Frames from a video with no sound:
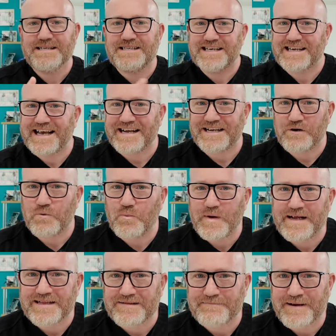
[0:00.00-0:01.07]
to get a
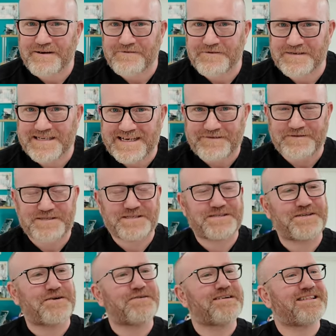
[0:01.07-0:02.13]
wheelbarrow down. So
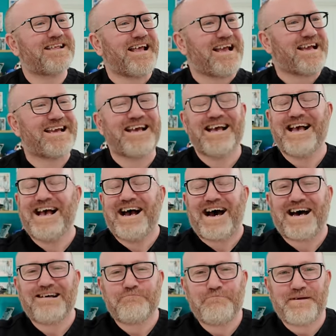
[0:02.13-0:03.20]
don't think
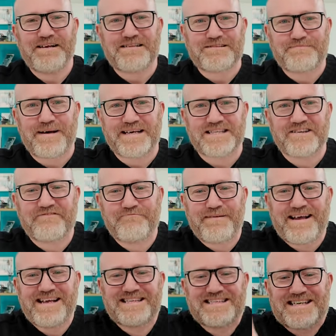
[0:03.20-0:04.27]
I'll build massive
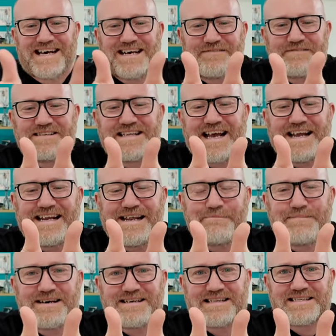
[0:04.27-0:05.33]
beds and have tiny
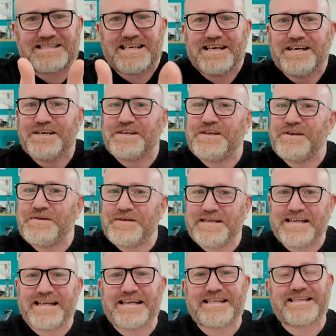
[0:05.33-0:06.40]
paths. You
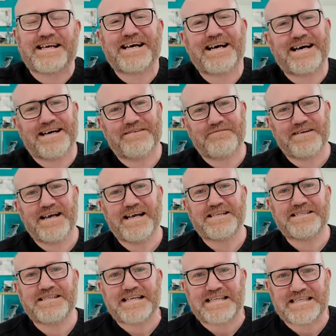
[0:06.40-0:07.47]
need to have a
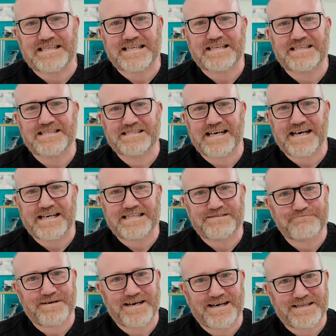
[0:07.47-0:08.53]
decent
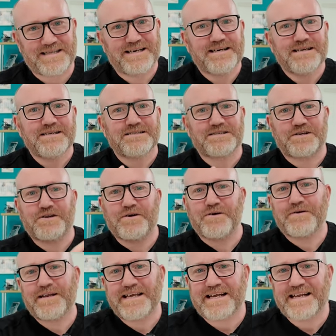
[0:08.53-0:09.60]
sized path. So not
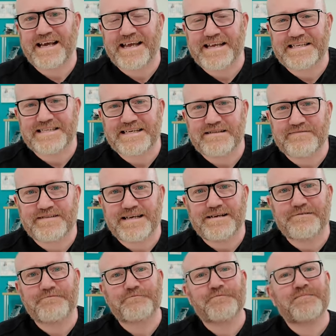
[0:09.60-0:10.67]
only can you get yourself
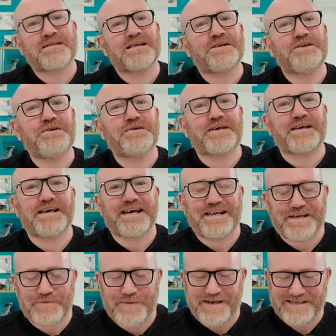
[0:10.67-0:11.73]
down, you can get
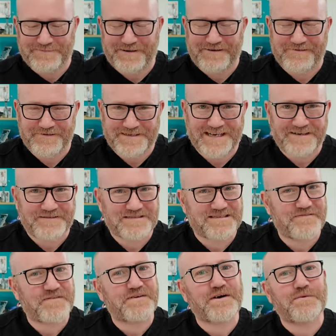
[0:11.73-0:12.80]
your wheelbarrow down.
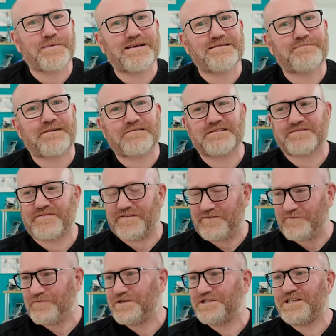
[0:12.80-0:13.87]
So if you've got wheelbarrows full
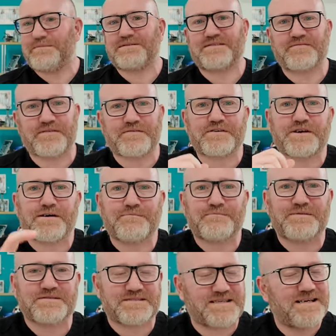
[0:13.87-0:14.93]
of wood chips, full of
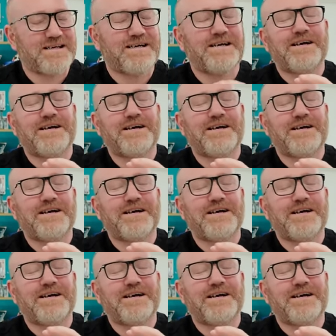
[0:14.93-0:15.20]
compost,